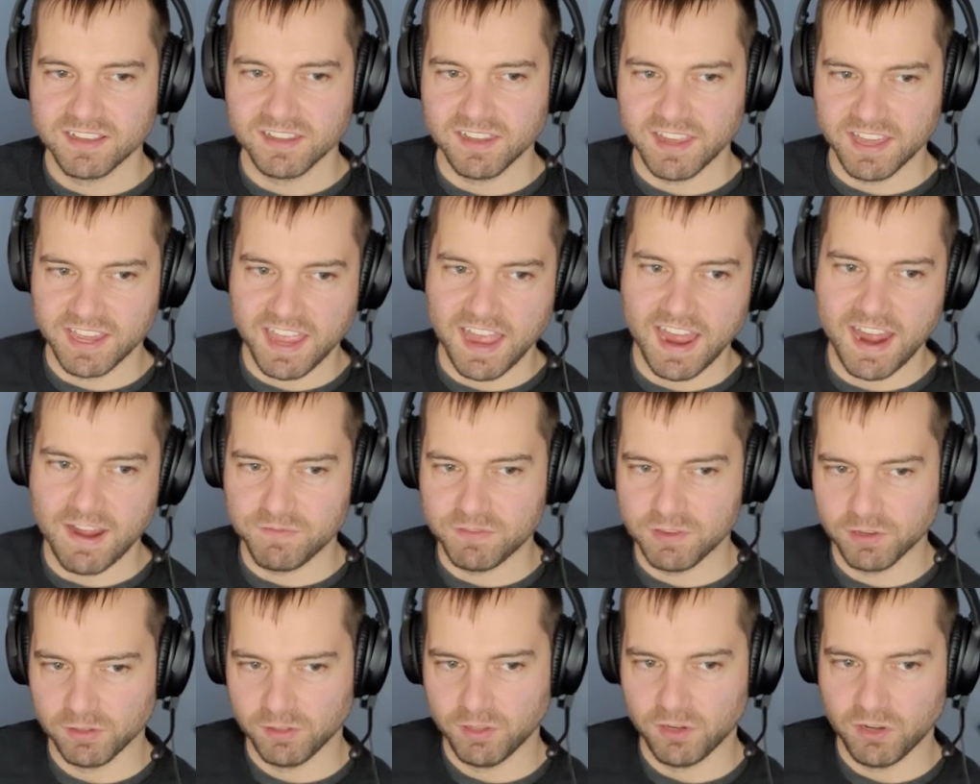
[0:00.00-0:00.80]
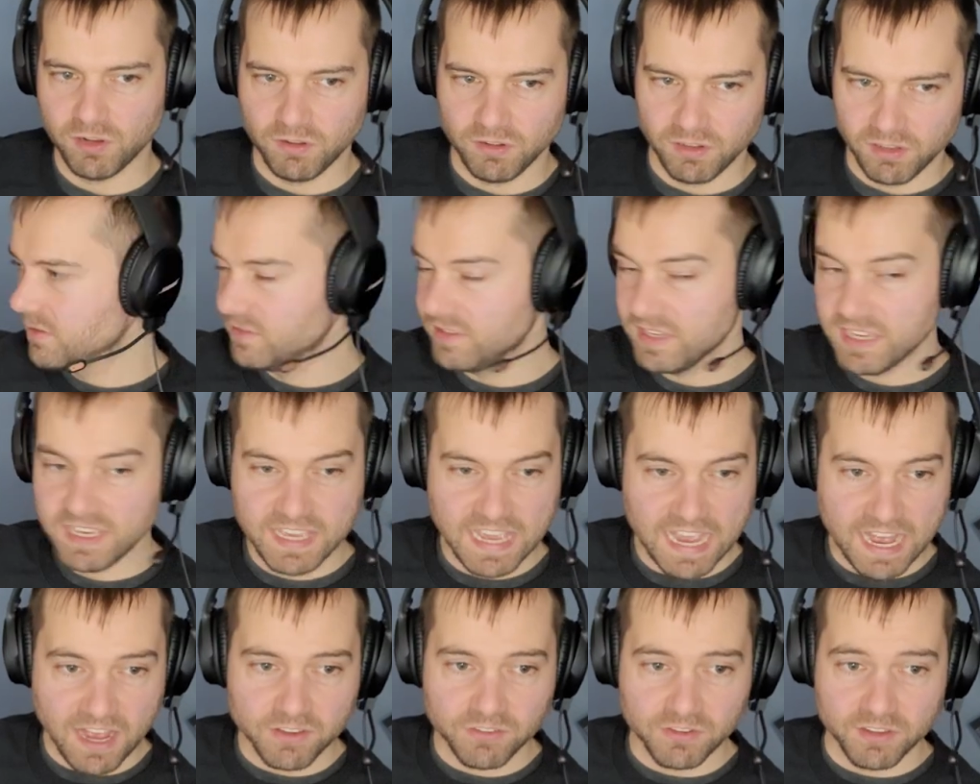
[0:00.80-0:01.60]
like have their little
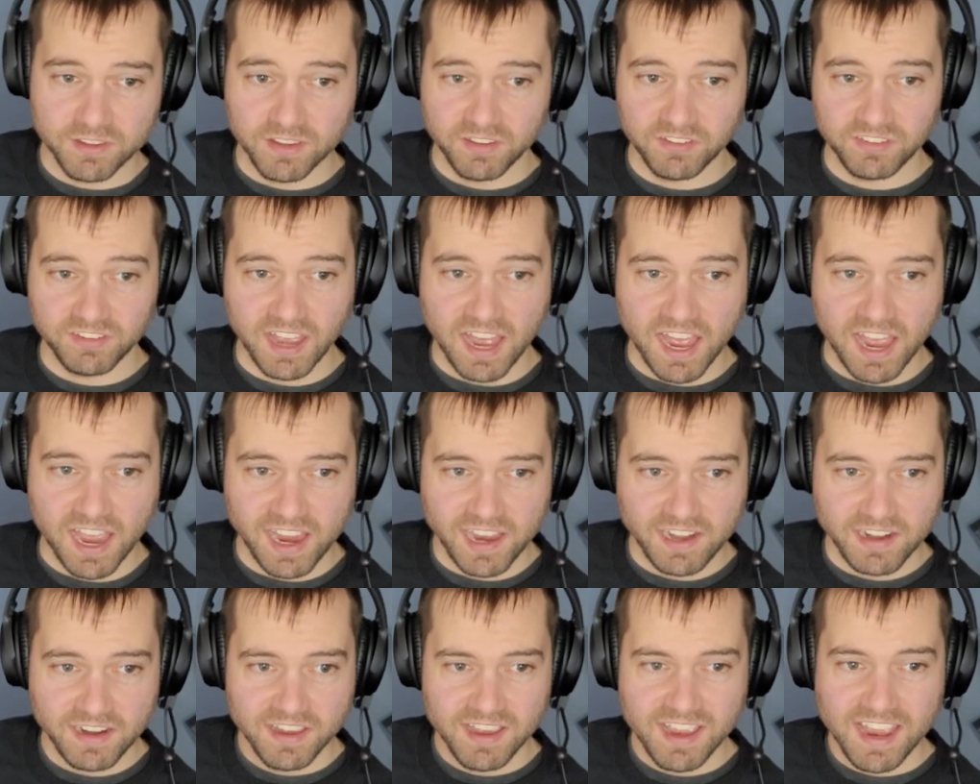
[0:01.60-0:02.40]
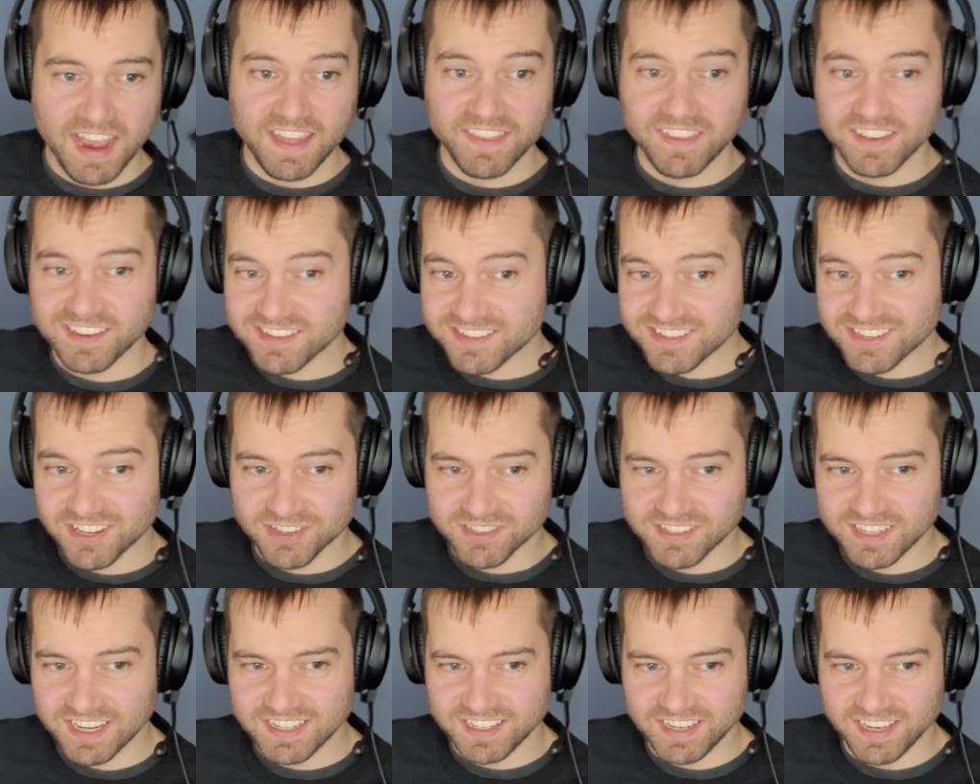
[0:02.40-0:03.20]
decals on the side, and they still
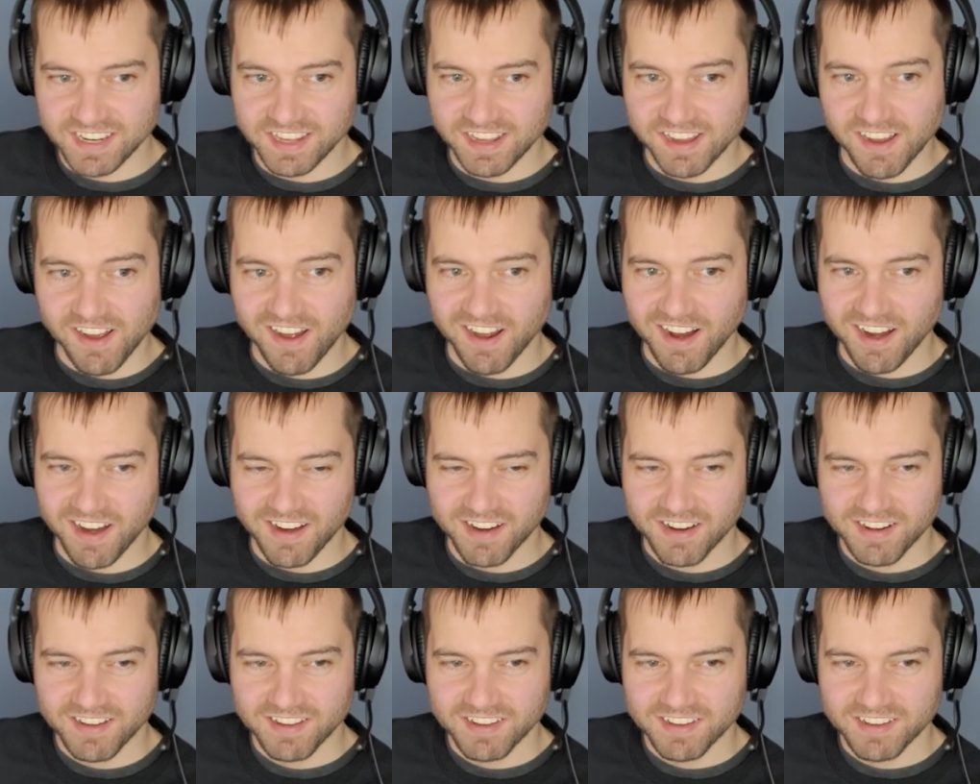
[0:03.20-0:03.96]
say D D R,